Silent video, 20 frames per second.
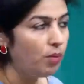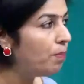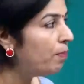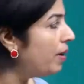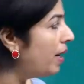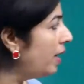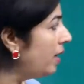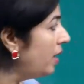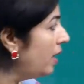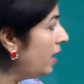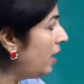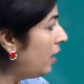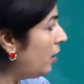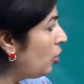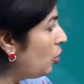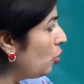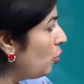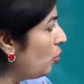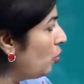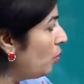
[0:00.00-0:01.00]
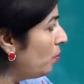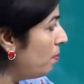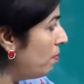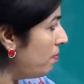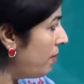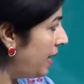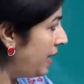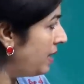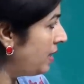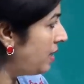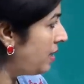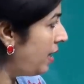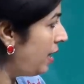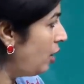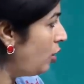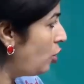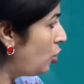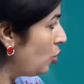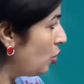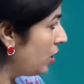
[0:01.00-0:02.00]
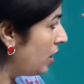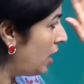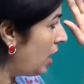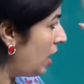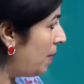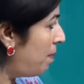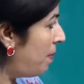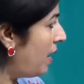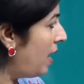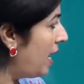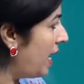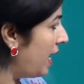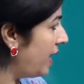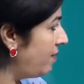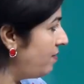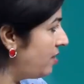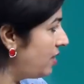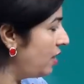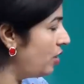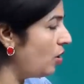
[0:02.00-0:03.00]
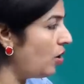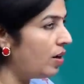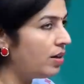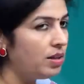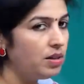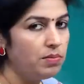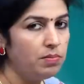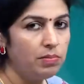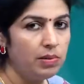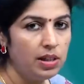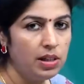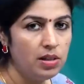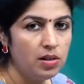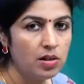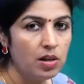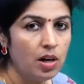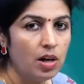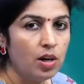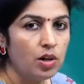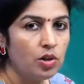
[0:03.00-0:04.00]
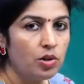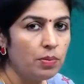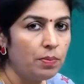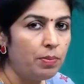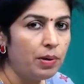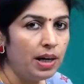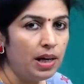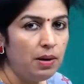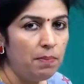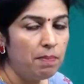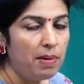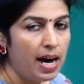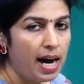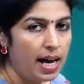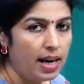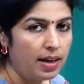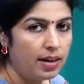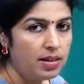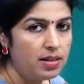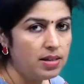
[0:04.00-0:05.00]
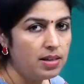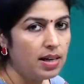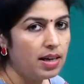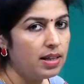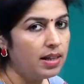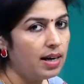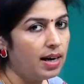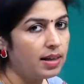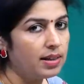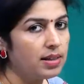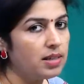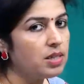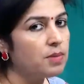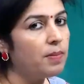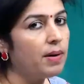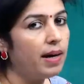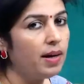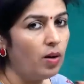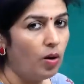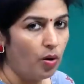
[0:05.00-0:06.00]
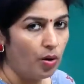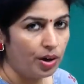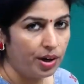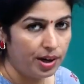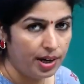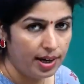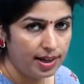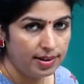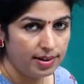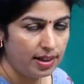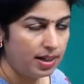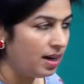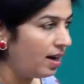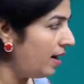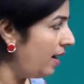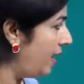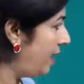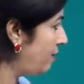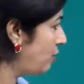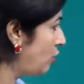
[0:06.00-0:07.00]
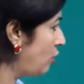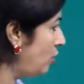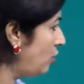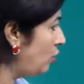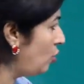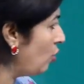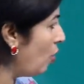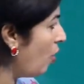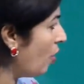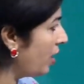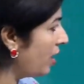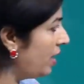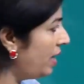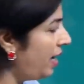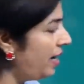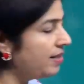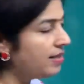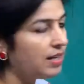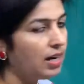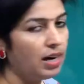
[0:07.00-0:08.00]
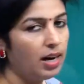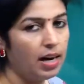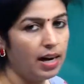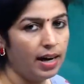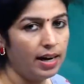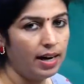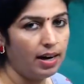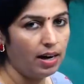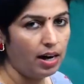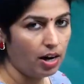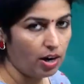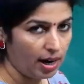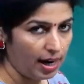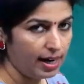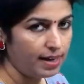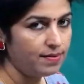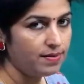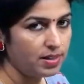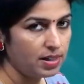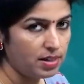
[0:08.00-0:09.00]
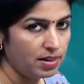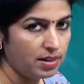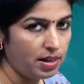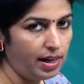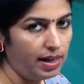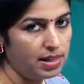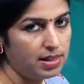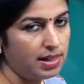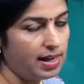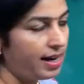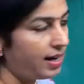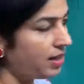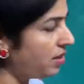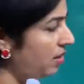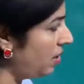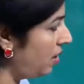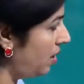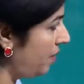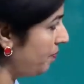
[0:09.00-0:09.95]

But to maintain, to keep our lives in order means to bring balance, and that is by organizing our lives. So to organize our lives is the exact